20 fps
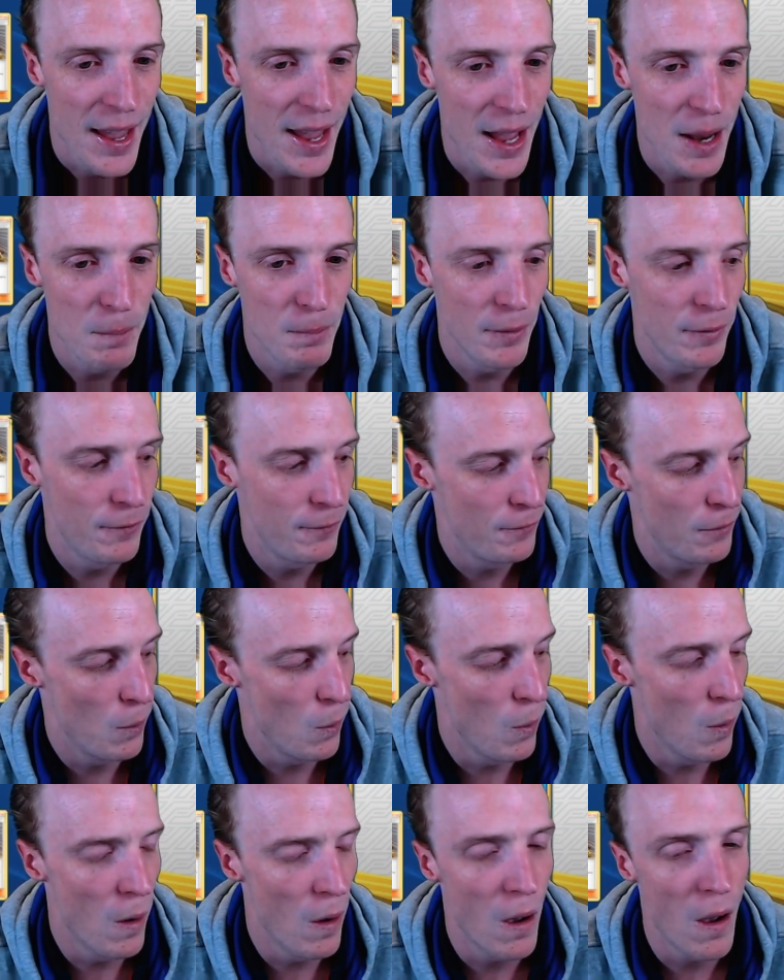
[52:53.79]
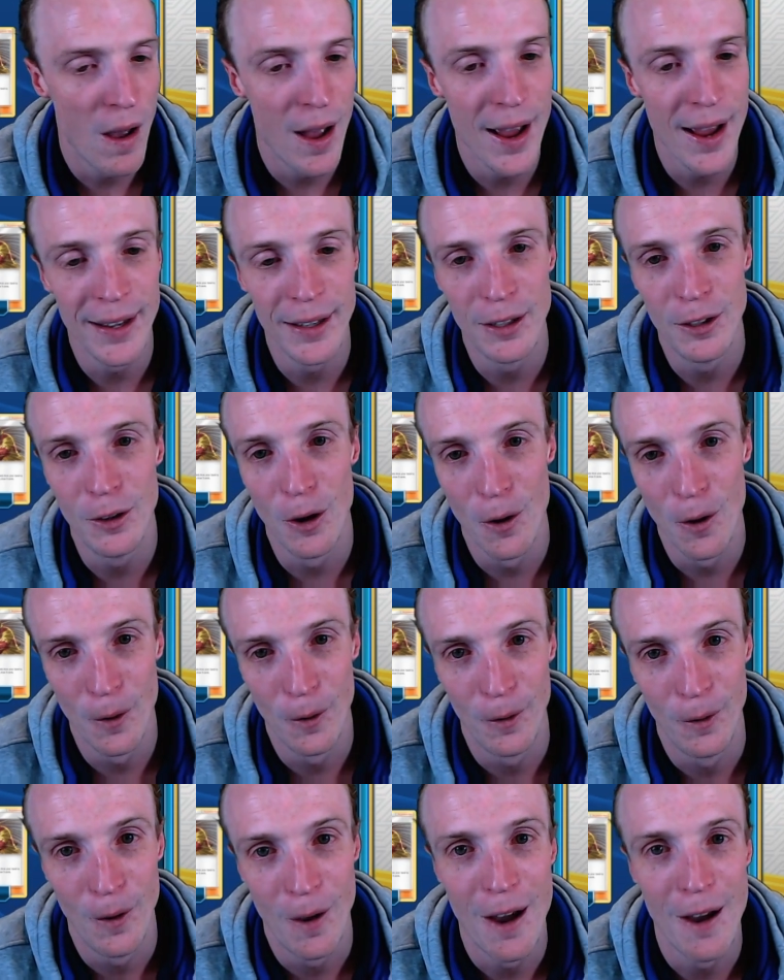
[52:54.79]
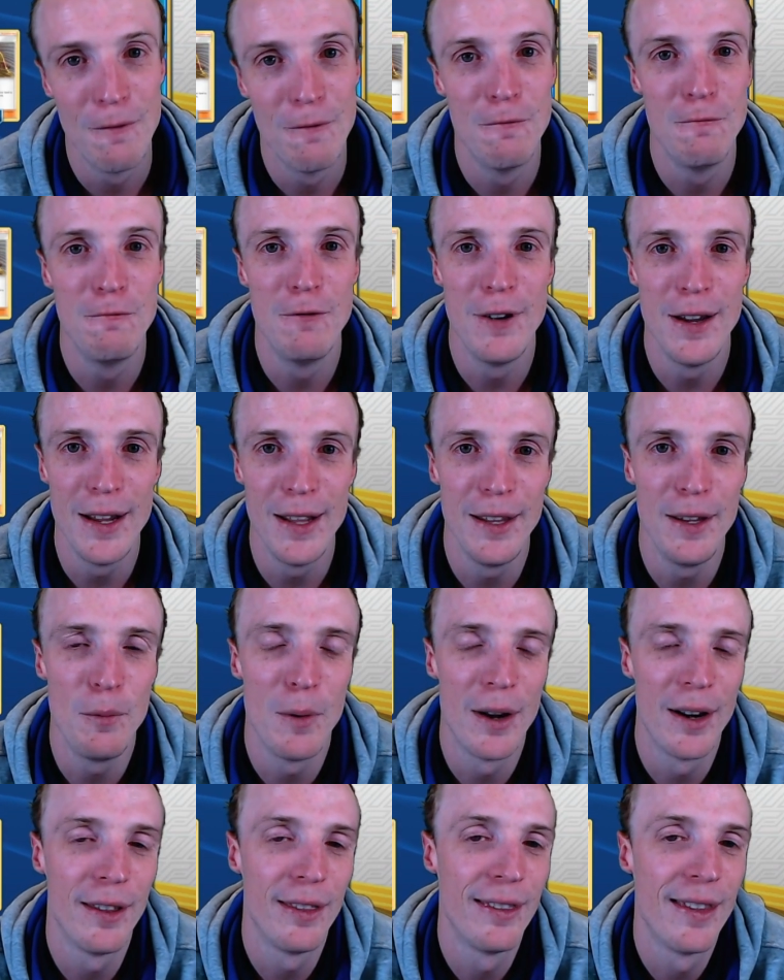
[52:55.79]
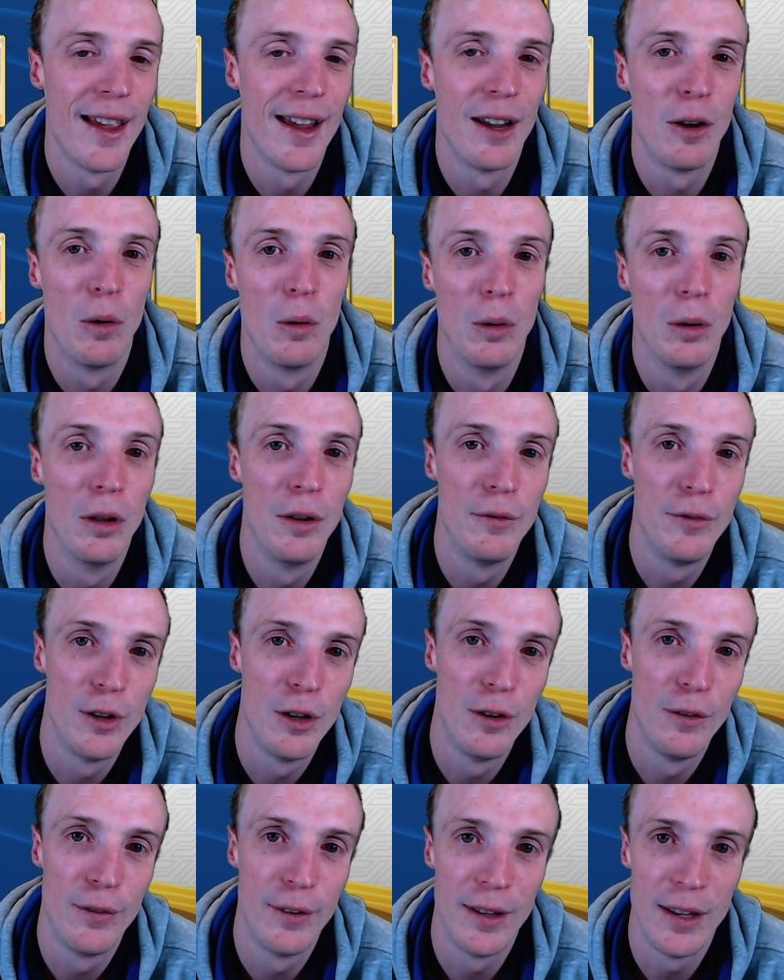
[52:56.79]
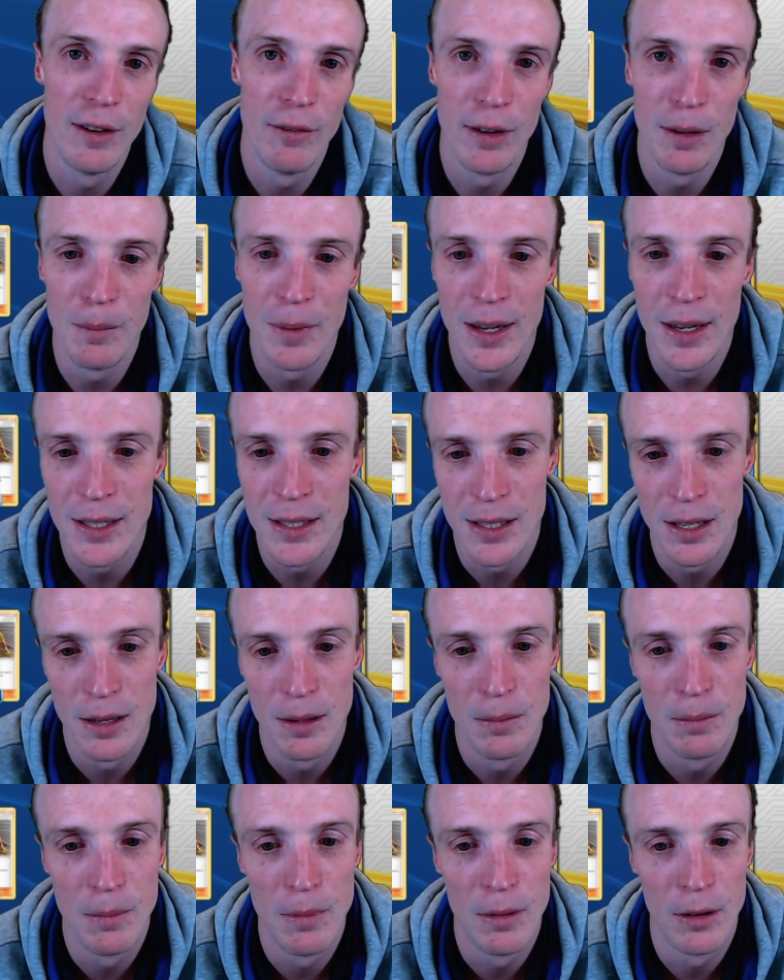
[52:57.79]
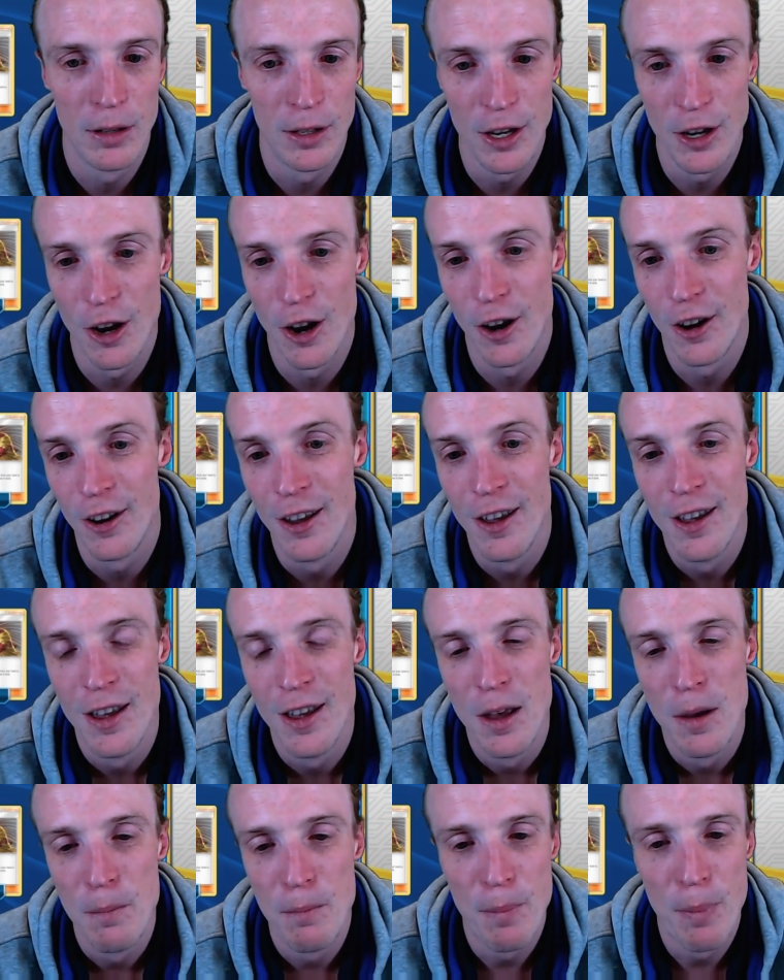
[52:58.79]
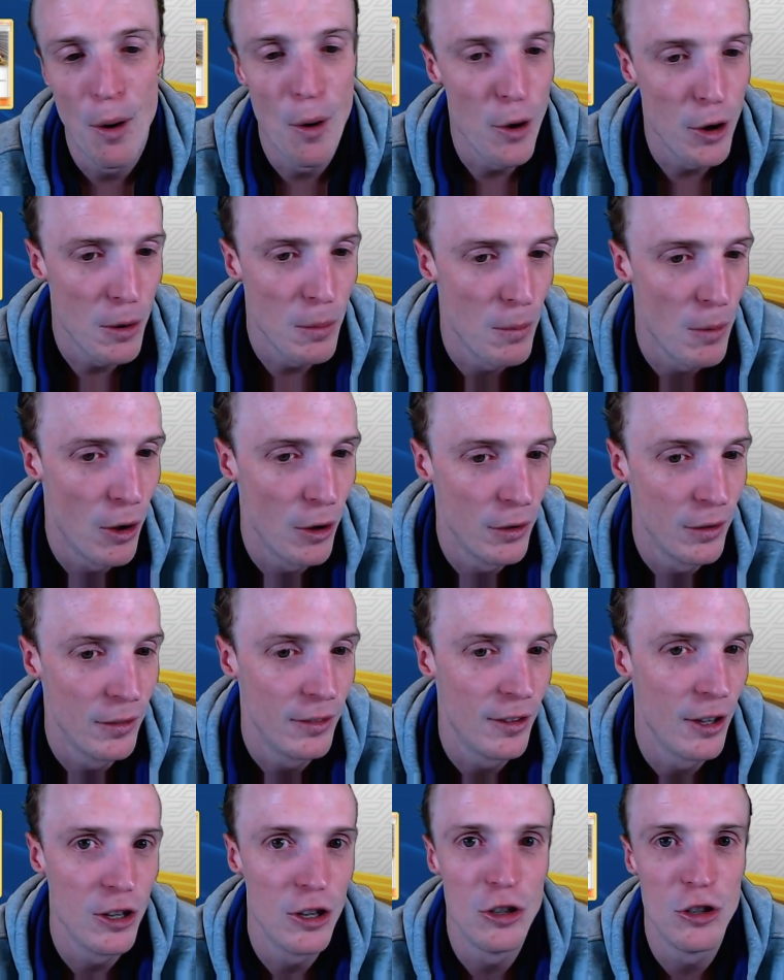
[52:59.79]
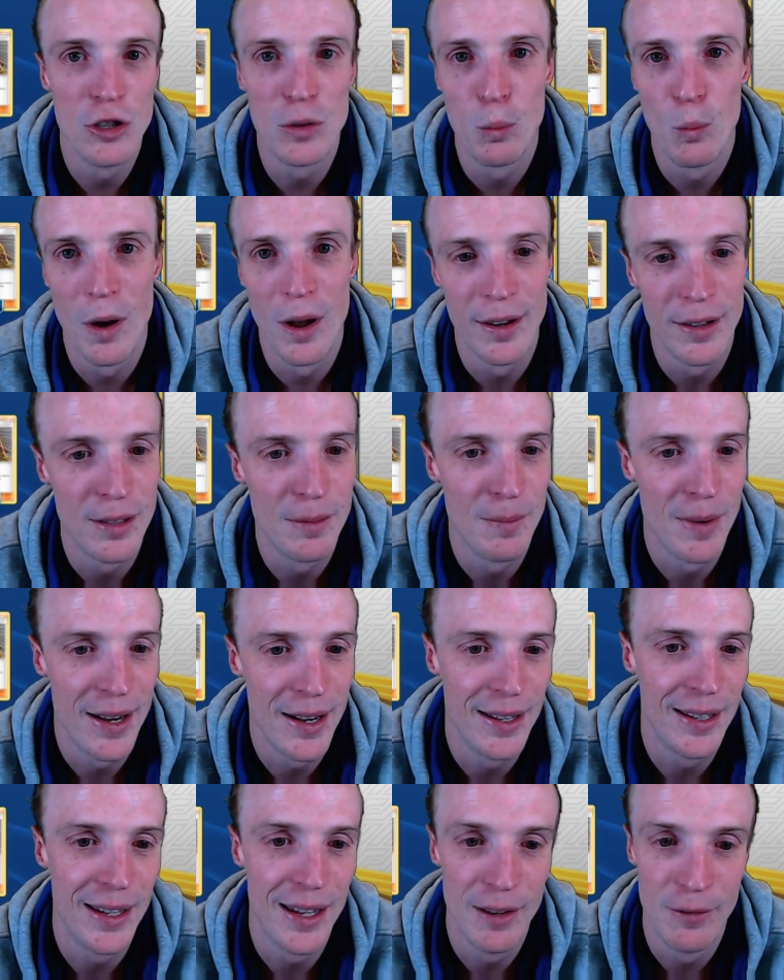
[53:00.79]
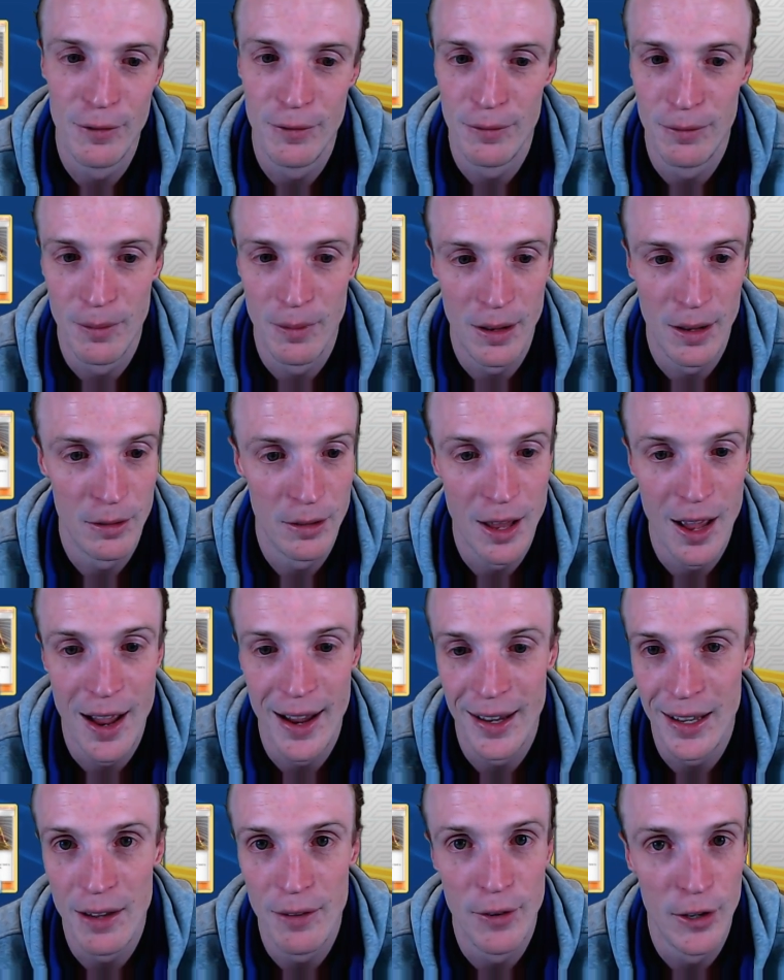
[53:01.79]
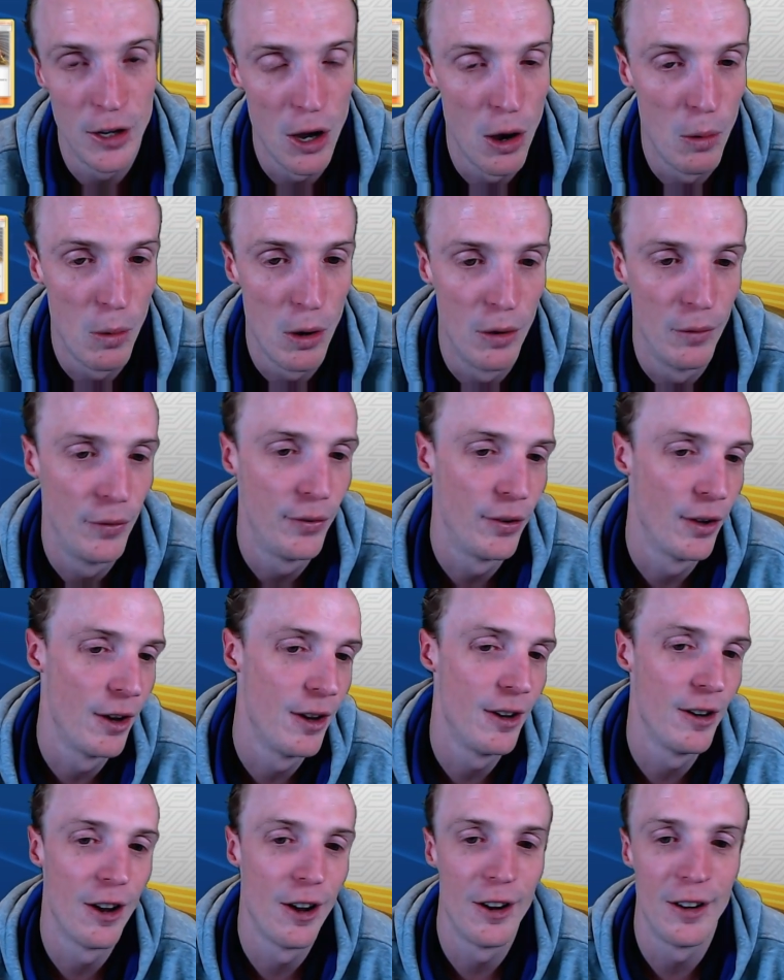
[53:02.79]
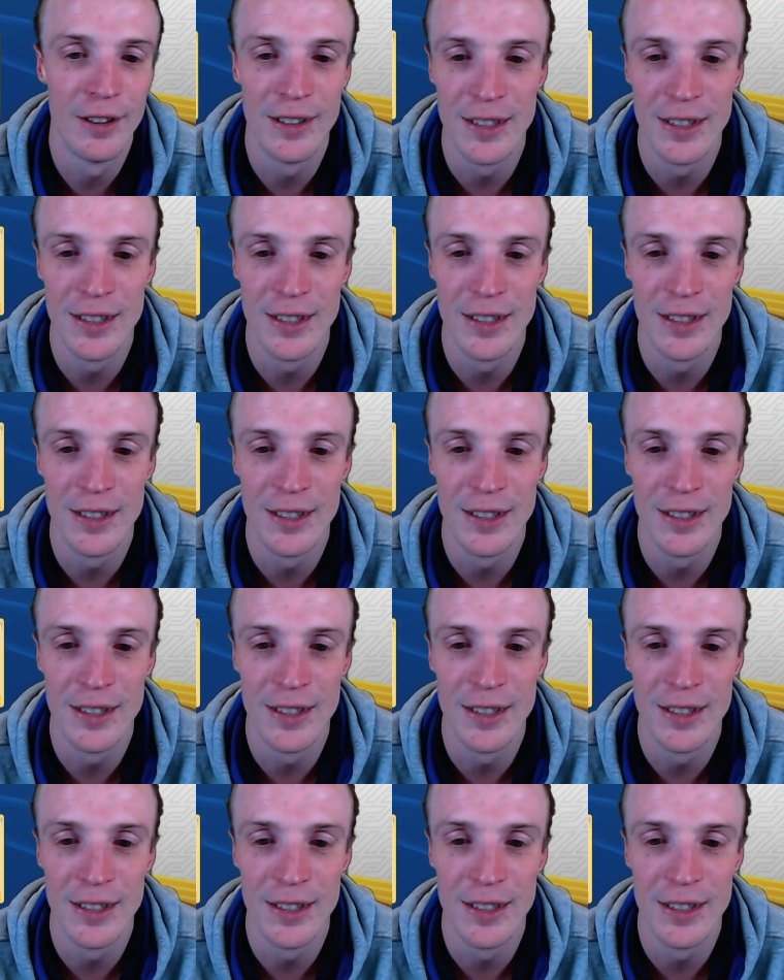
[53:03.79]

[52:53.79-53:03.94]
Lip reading: And before I go, I really want to thank all of you for giving me some, you know, Pokemon that you just wanted me to give a go of. So, you know,